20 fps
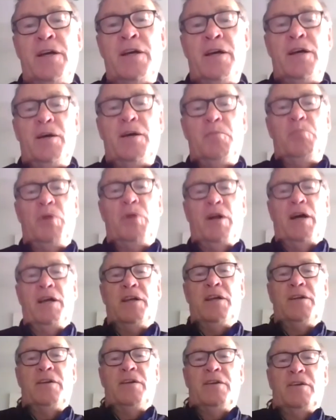and play
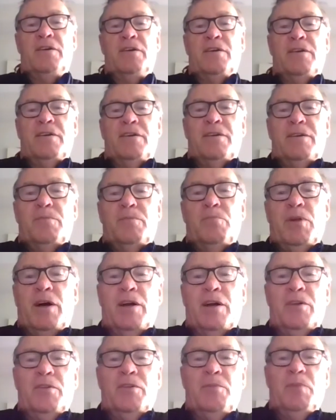
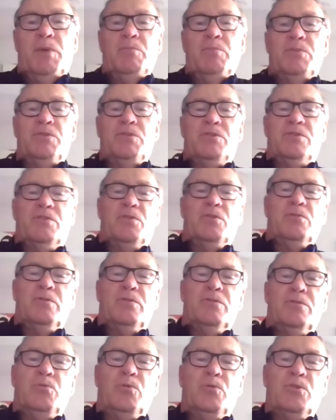on the members
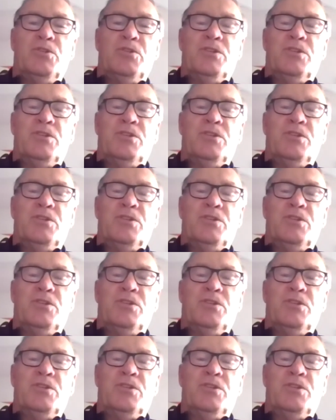course.